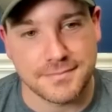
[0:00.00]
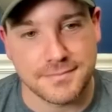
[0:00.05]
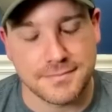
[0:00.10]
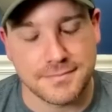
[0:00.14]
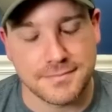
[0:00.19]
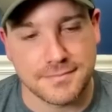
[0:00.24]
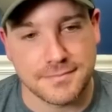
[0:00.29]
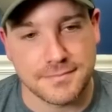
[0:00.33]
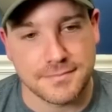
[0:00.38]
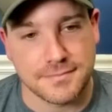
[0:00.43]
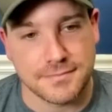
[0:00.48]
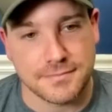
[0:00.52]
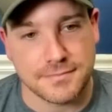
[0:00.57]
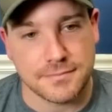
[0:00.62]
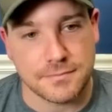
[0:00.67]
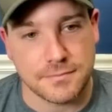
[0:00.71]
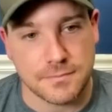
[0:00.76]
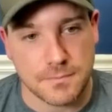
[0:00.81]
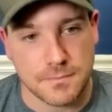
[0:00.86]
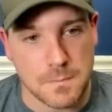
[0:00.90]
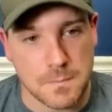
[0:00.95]

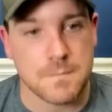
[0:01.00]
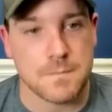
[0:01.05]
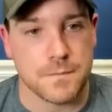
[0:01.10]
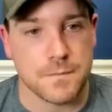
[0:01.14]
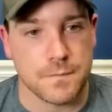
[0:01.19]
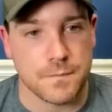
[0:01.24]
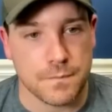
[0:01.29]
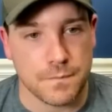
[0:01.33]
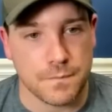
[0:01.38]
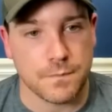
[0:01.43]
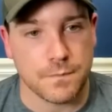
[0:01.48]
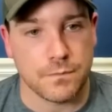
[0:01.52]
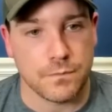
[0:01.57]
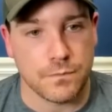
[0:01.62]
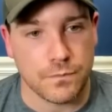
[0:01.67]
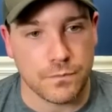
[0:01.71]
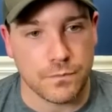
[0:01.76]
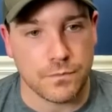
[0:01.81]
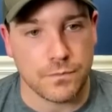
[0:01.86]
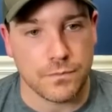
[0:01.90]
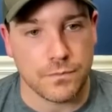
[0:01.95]

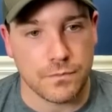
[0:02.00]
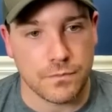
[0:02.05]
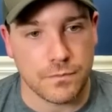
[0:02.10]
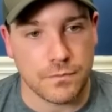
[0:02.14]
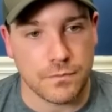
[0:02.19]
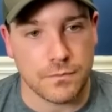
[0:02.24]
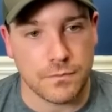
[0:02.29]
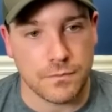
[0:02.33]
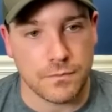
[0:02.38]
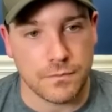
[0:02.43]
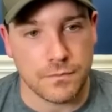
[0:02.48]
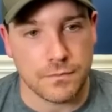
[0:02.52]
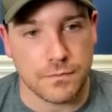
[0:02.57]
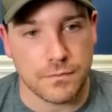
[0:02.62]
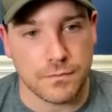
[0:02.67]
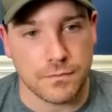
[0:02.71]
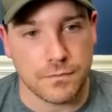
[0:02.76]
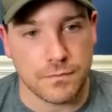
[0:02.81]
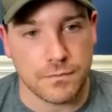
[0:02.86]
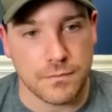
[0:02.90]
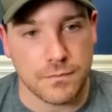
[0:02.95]

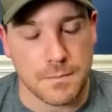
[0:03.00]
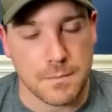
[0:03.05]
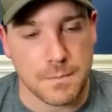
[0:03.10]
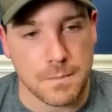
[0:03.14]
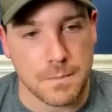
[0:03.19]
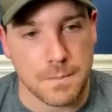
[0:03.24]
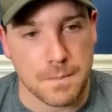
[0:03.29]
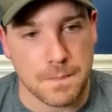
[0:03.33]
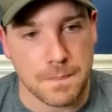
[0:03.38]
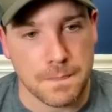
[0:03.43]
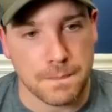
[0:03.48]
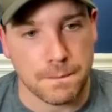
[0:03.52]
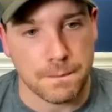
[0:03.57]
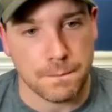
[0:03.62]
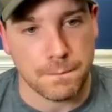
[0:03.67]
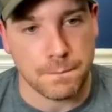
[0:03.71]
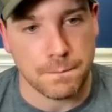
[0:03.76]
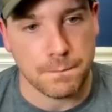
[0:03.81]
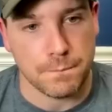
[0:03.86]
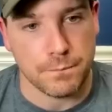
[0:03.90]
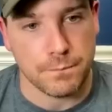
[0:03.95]

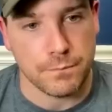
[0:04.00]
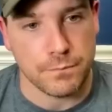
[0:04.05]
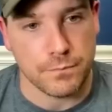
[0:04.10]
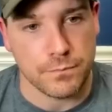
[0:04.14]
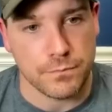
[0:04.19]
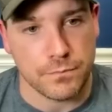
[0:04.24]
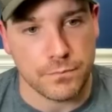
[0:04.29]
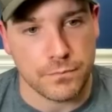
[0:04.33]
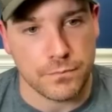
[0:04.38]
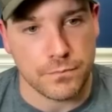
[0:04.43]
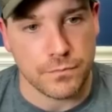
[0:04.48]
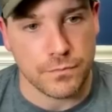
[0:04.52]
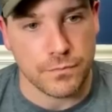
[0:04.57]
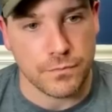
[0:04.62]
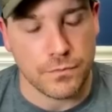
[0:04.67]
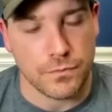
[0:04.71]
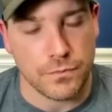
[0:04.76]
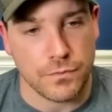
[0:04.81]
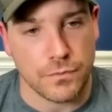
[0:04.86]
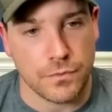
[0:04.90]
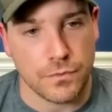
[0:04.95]

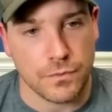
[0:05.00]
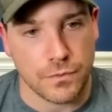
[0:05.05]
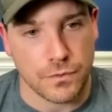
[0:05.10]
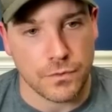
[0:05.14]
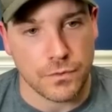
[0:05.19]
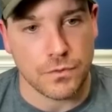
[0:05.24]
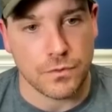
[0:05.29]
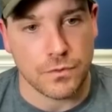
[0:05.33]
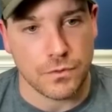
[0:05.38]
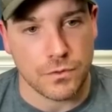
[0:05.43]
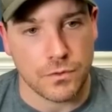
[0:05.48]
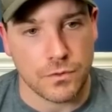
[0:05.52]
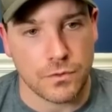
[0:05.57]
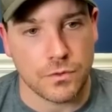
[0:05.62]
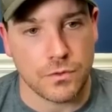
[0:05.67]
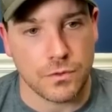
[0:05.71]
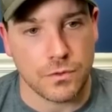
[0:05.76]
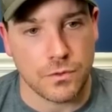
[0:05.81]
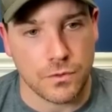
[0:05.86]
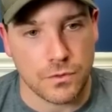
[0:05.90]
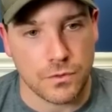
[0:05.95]

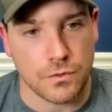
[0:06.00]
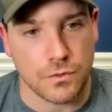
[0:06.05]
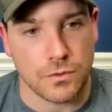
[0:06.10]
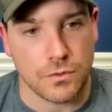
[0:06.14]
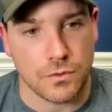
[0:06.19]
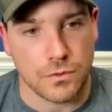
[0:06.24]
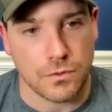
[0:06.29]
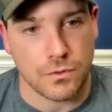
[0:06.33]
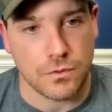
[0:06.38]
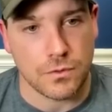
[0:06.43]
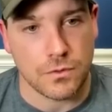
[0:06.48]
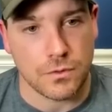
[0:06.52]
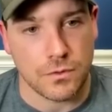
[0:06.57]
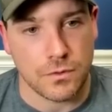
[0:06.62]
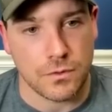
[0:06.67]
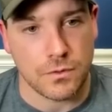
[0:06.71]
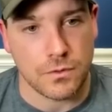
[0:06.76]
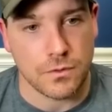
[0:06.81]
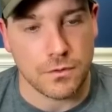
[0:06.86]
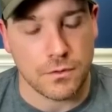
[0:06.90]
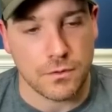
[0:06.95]

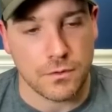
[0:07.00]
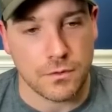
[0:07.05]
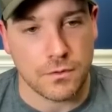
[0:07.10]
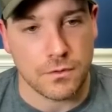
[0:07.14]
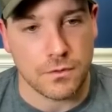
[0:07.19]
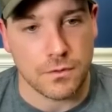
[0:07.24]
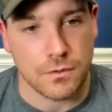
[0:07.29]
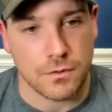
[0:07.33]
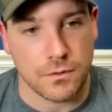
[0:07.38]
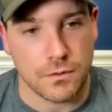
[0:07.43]
(not speaking)